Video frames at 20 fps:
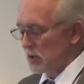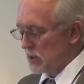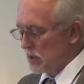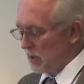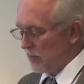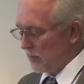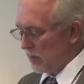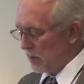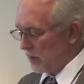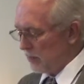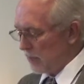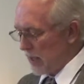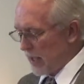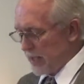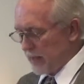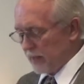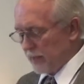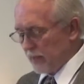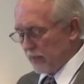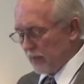symbol of
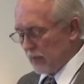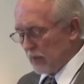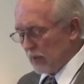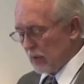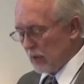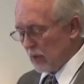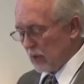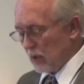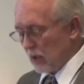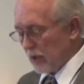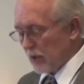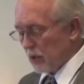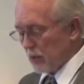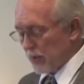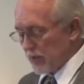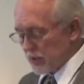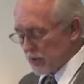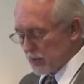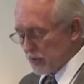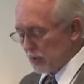life, a
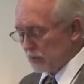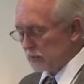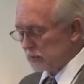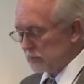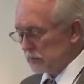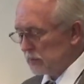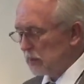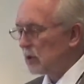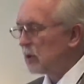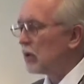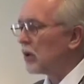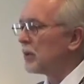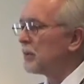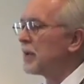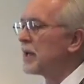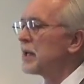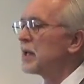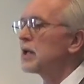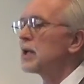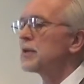crystal, or
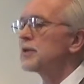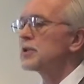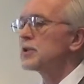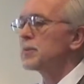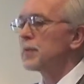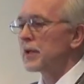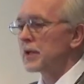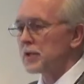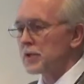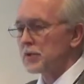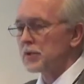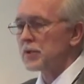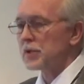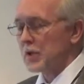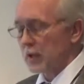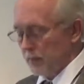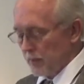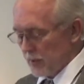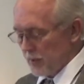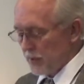many other spiritual
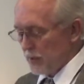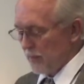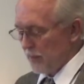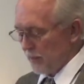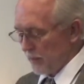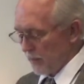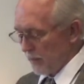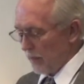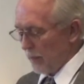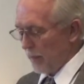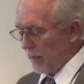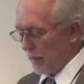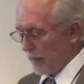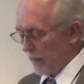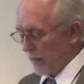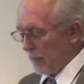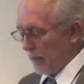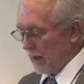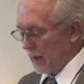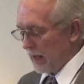symbols.
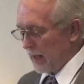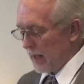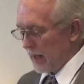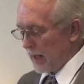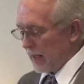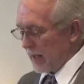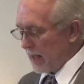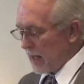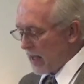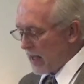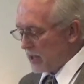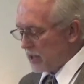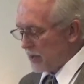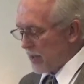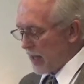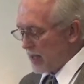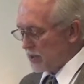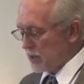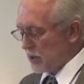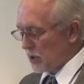In
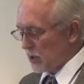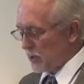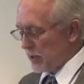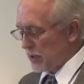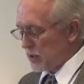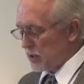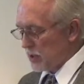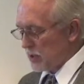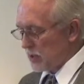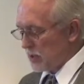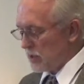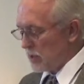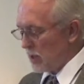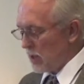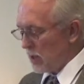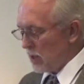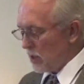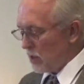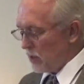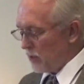contrast to Christians
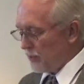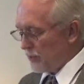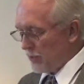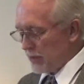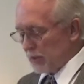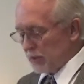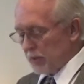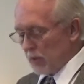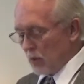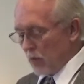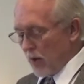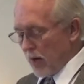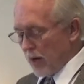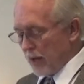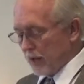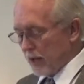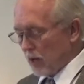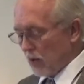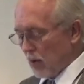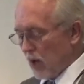who freely
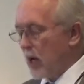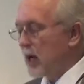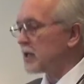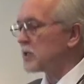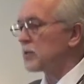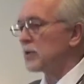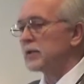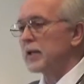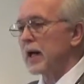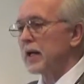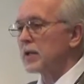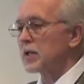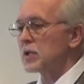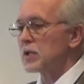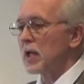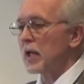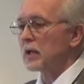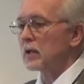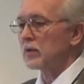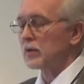wear a cross without a
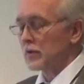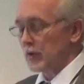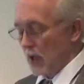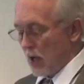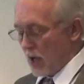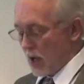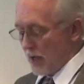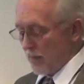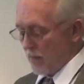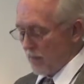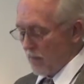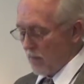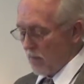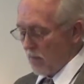second thought,